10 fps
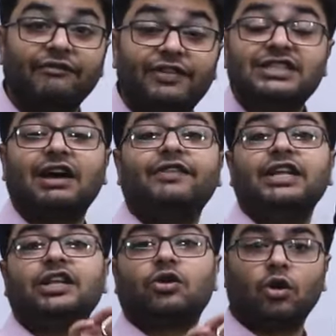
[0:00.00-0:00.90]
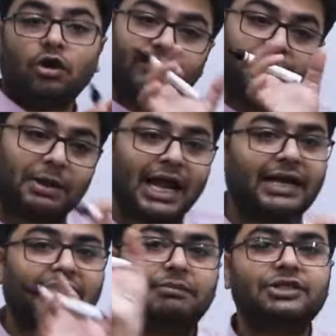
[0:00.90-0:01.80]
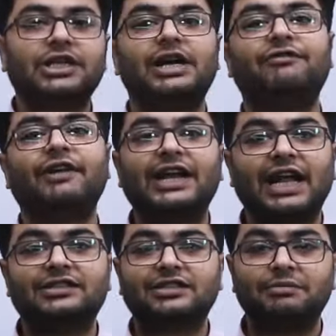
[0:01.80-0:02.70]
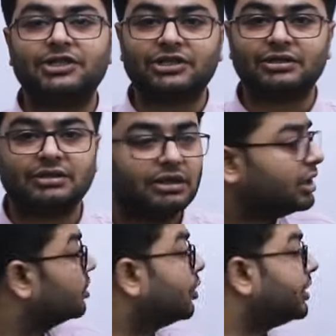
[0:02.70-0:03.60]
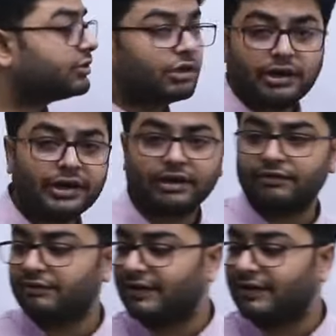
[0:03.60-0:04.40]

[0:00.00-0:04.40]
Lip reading: vis-a-vis the role of the planning commission and finance commission. So it is not written, the